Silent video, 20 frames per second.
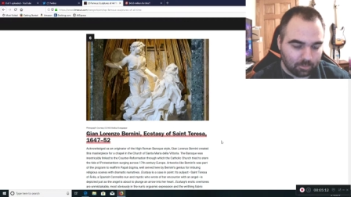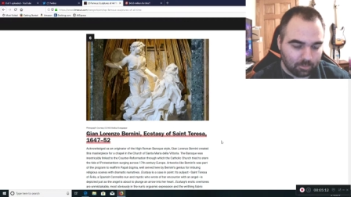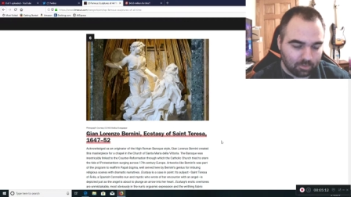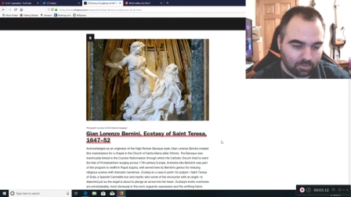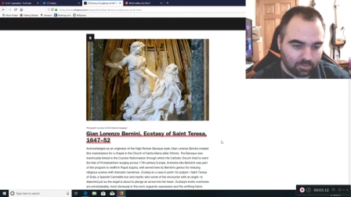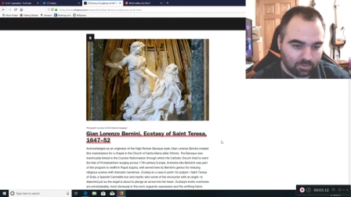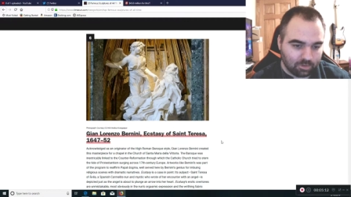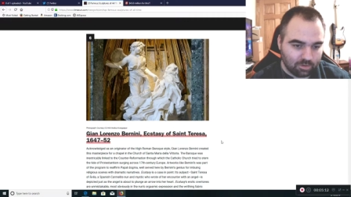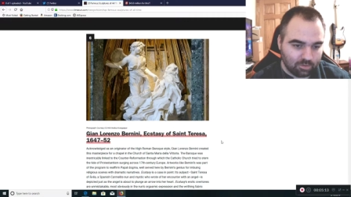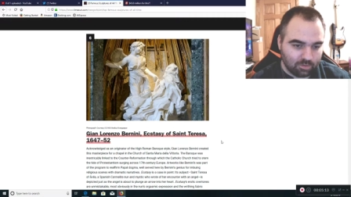
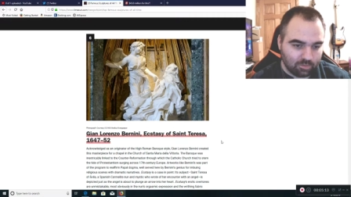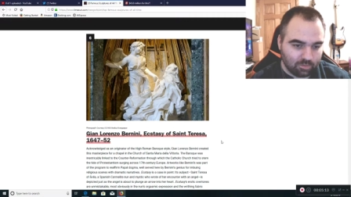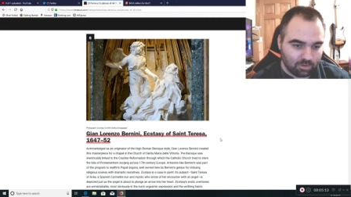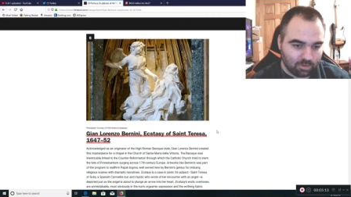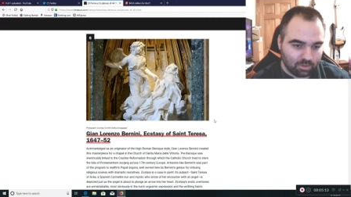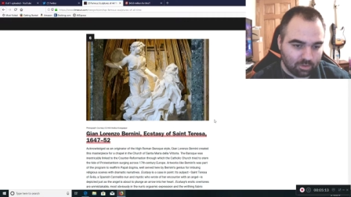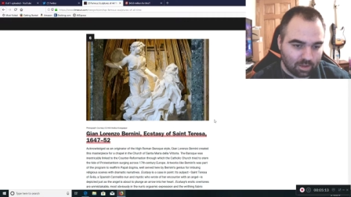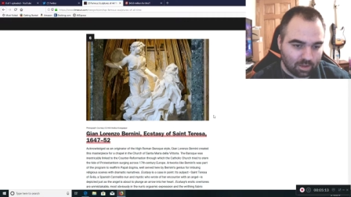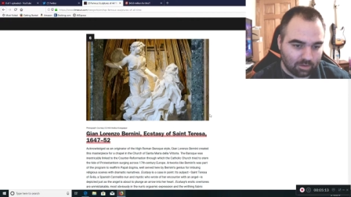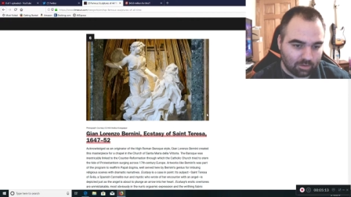see a
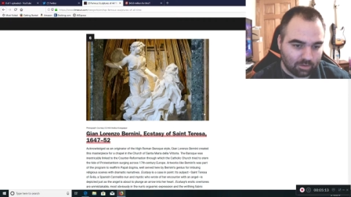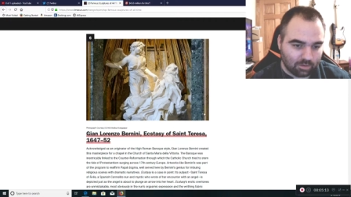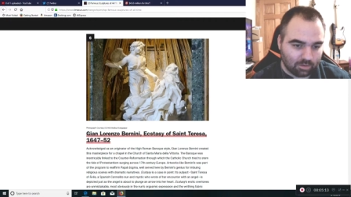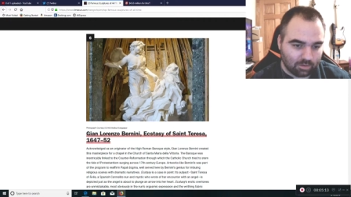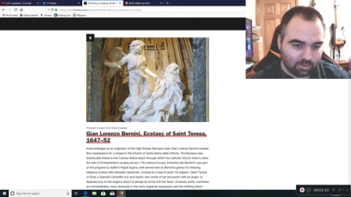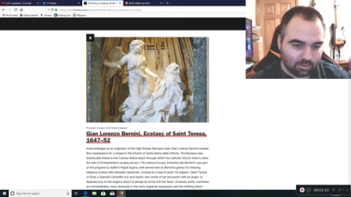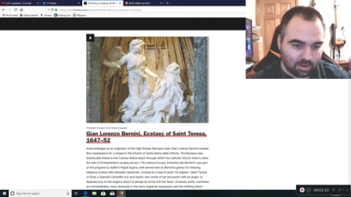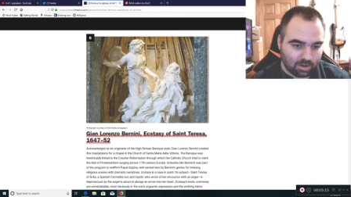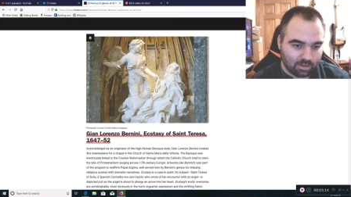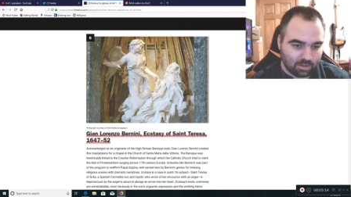lot
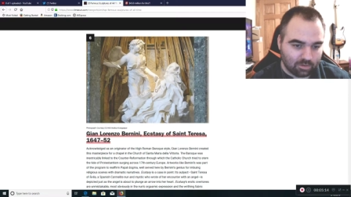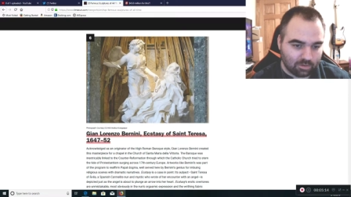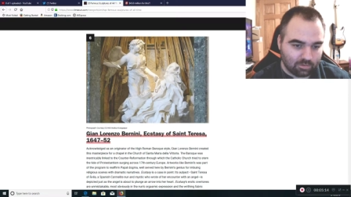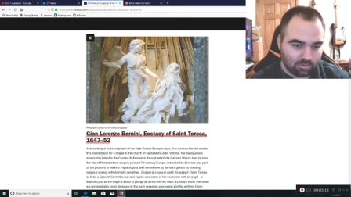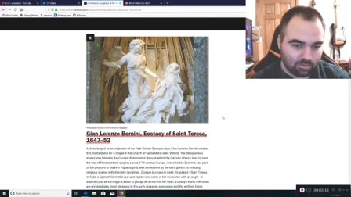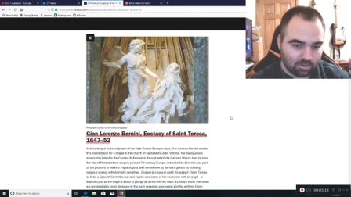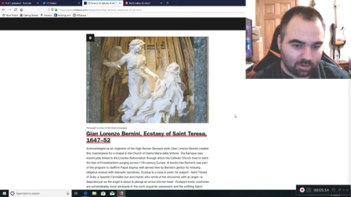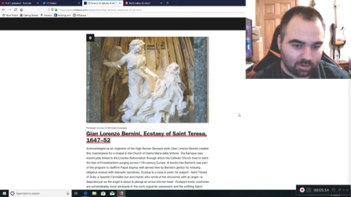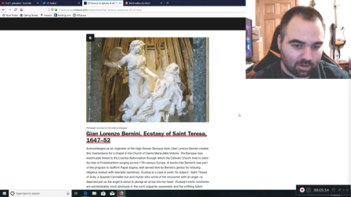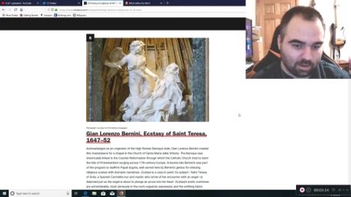of
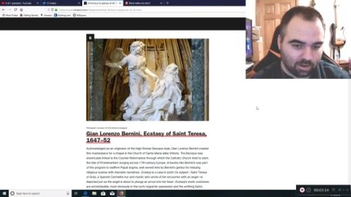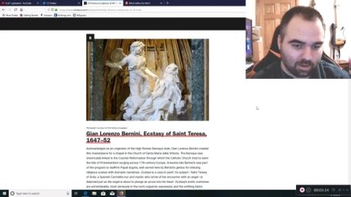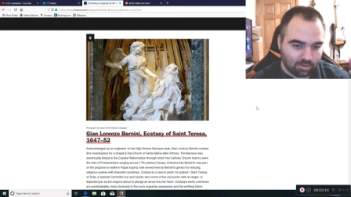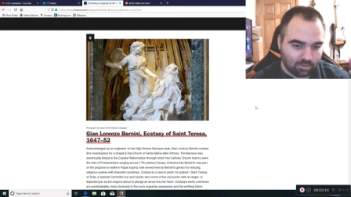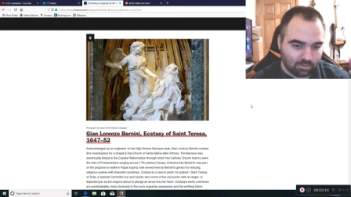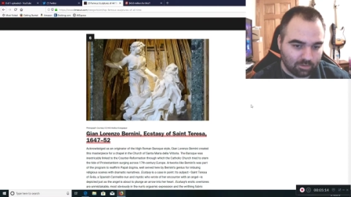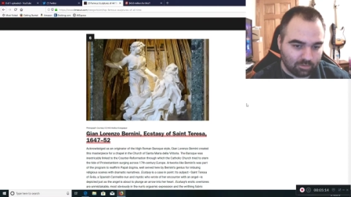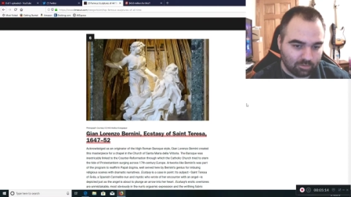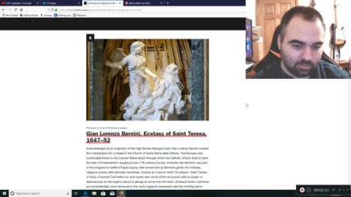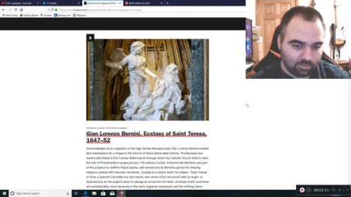this
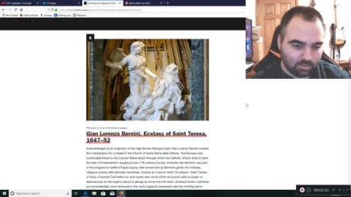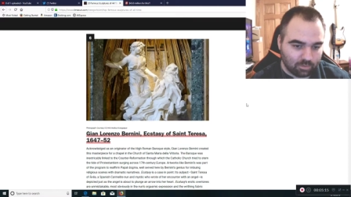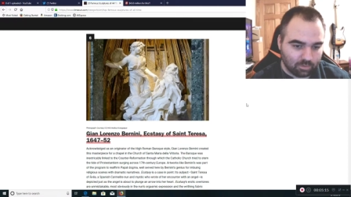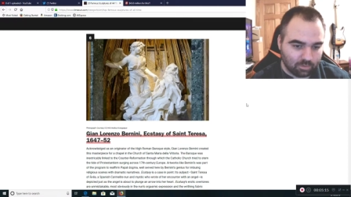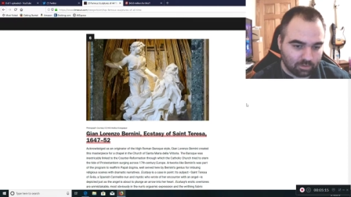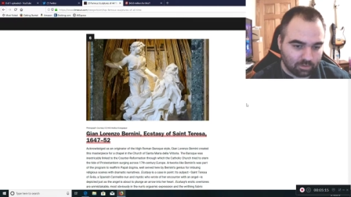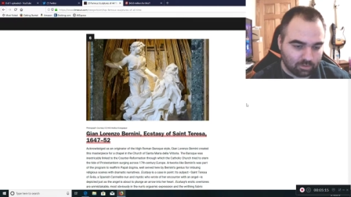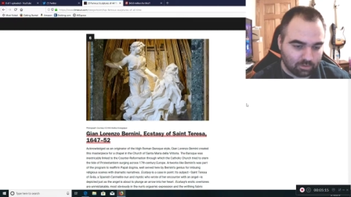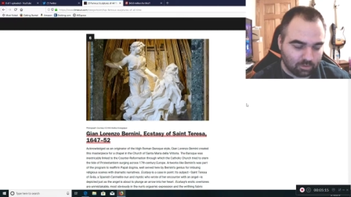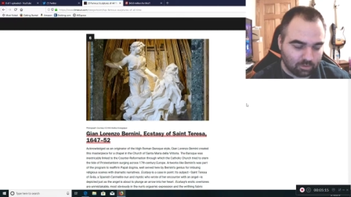idea of the
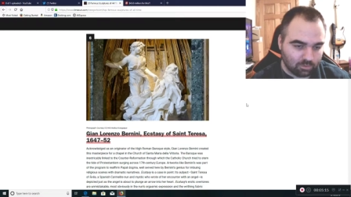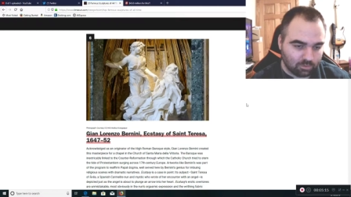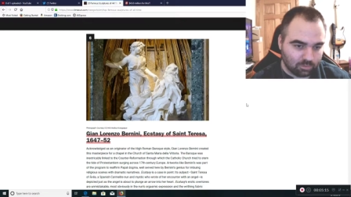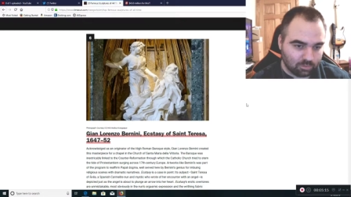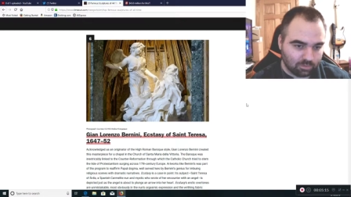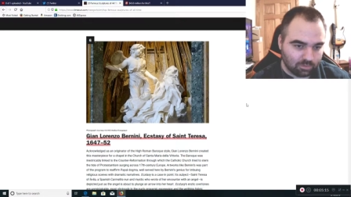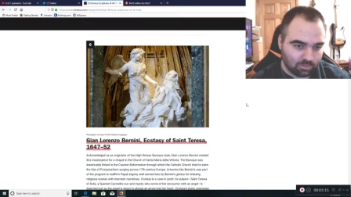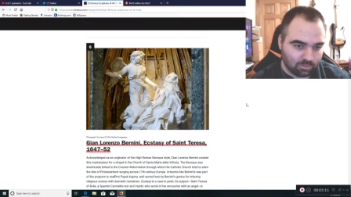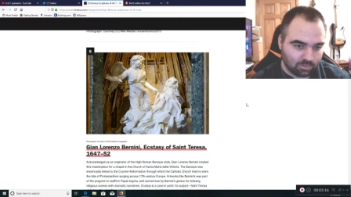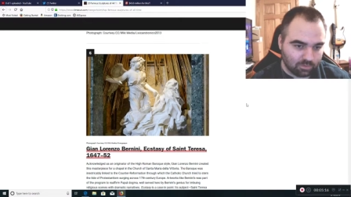flowing clothes,
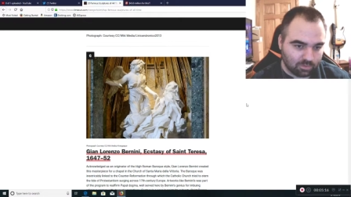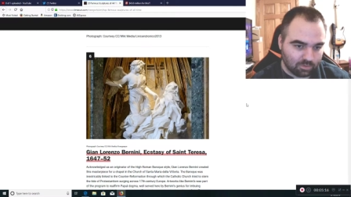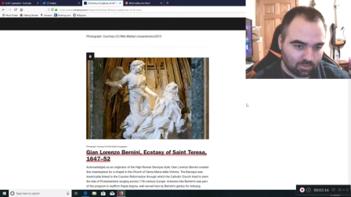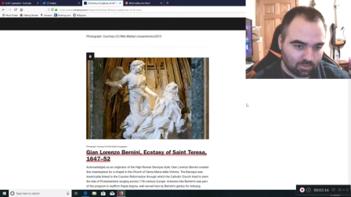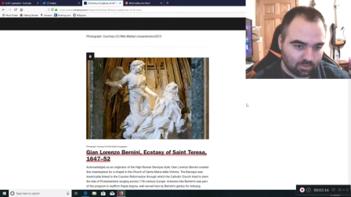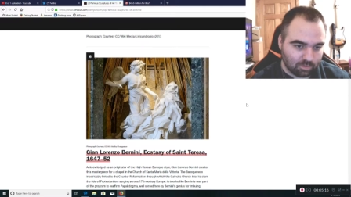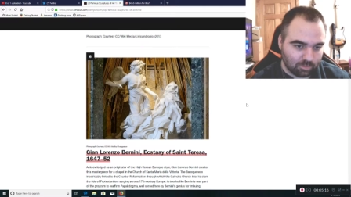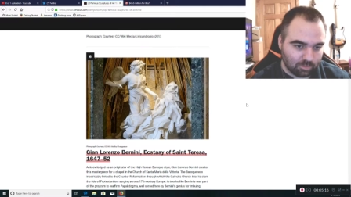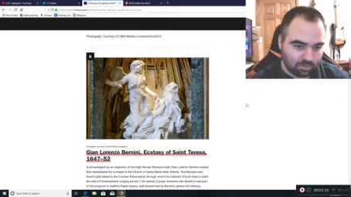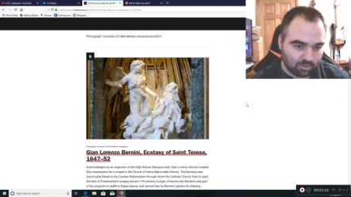which is
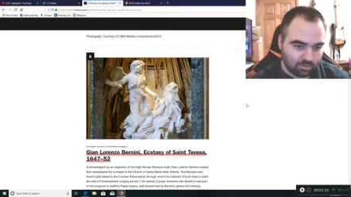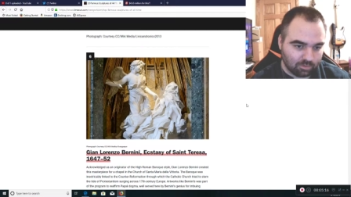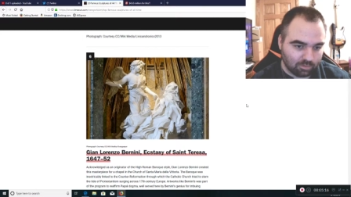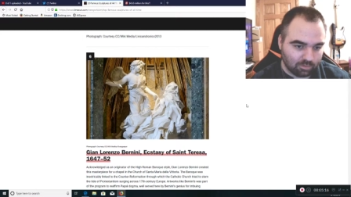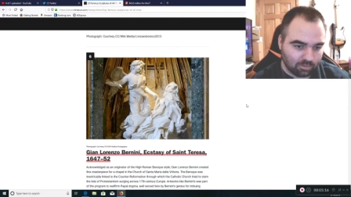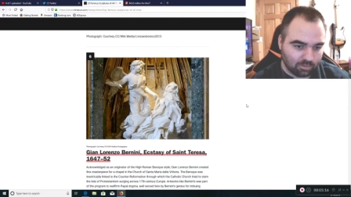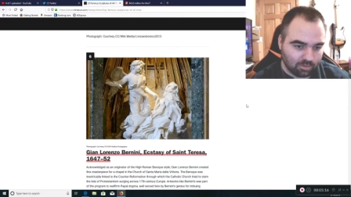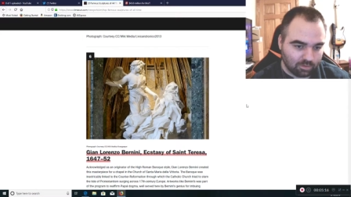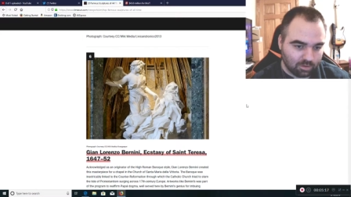something